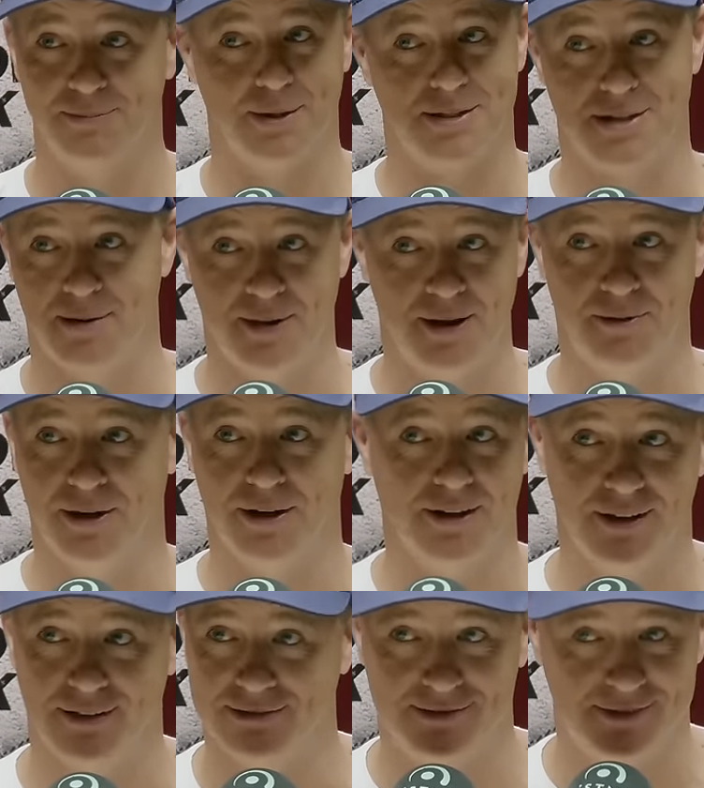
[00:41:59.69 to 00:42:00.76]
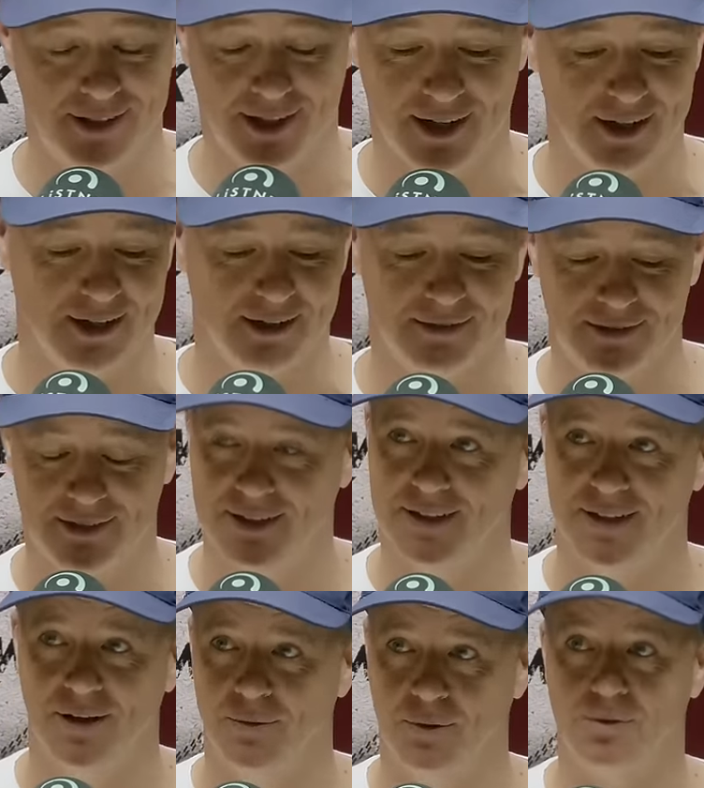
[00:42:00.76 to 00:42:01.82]
but somehow we've got to, I don't know.
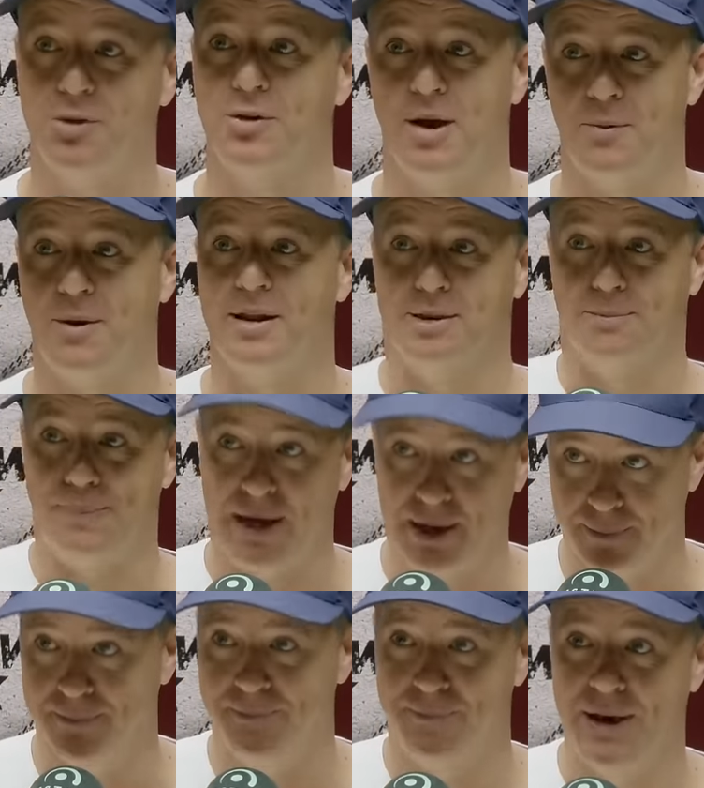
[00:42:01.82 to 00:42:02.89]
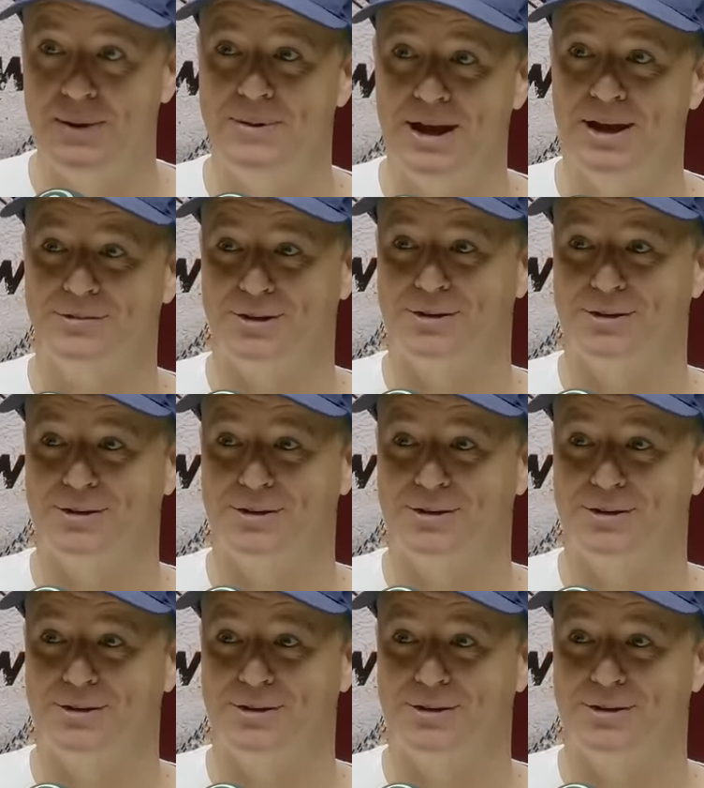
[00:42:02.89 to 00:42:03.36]
We'll do that one at the pub, maybe